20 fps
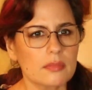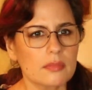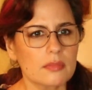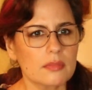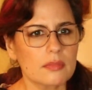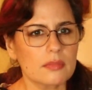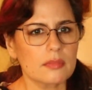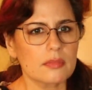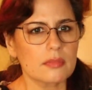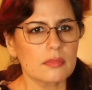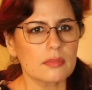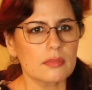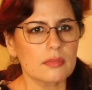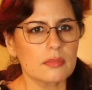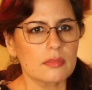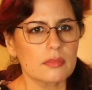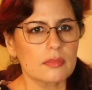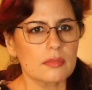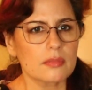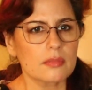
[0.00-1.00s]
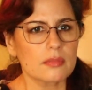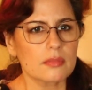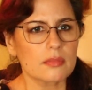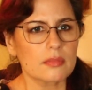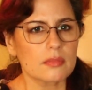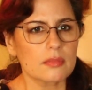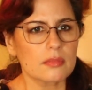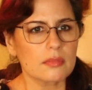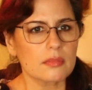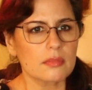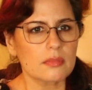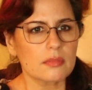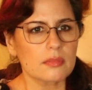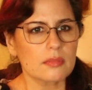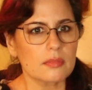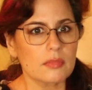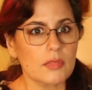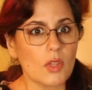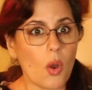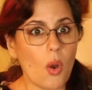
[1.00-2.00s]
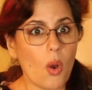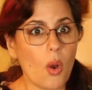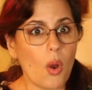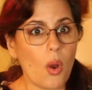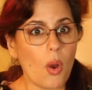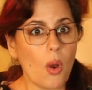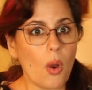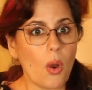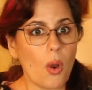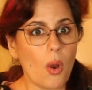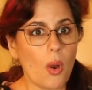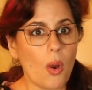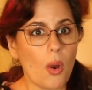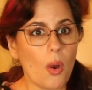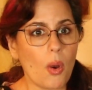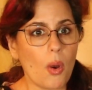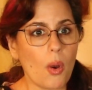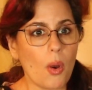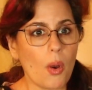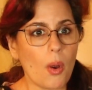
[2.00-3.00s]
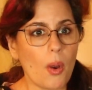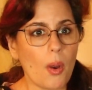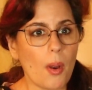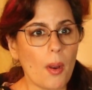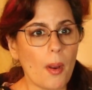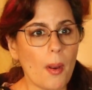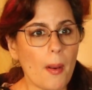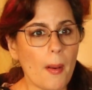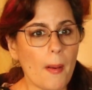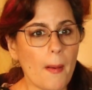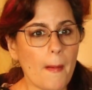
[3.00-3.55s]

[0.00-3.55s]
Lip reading: (silence)